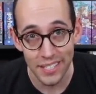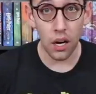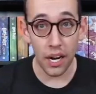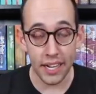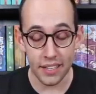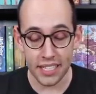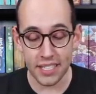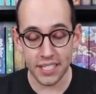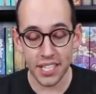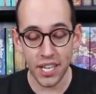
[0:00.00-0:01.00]
All right,
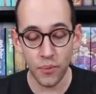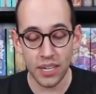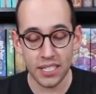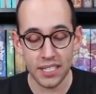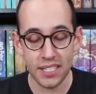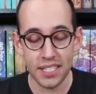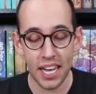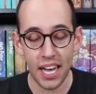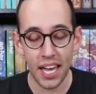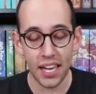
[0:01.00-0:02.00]
let's see what is
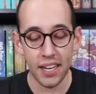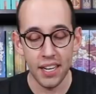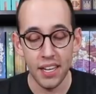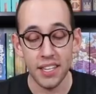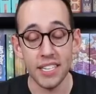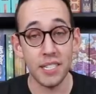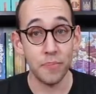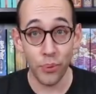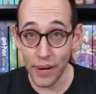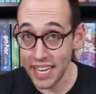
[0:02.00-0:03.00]
inside
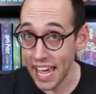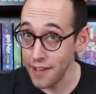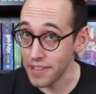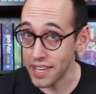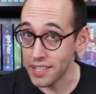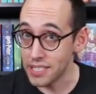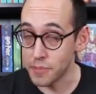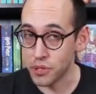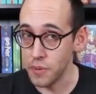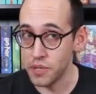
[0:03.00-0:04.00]
this pretty heavy
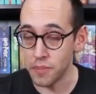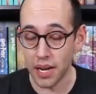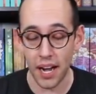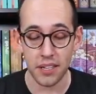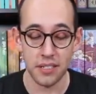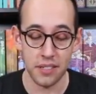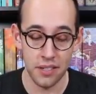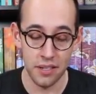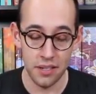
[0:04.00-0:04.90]
subscription box.